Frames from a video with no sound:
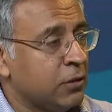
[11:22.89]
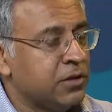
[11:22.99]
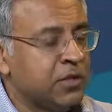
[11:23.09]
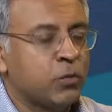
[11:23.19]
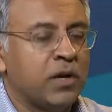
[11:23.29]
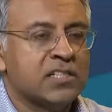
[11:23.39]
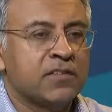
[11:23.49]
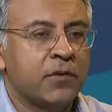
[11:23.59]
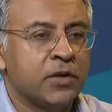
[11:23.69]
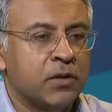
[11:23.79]
which is why it's a
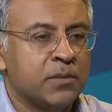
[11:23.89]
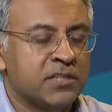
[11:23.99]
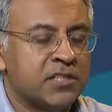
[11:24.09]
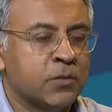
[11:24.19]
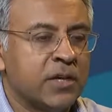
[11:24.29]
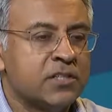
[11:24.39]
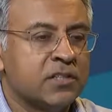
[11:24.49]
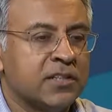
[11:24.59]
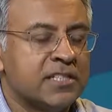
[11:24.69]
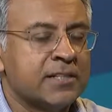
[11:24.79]
very common
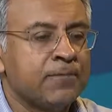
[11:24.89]
situation, this.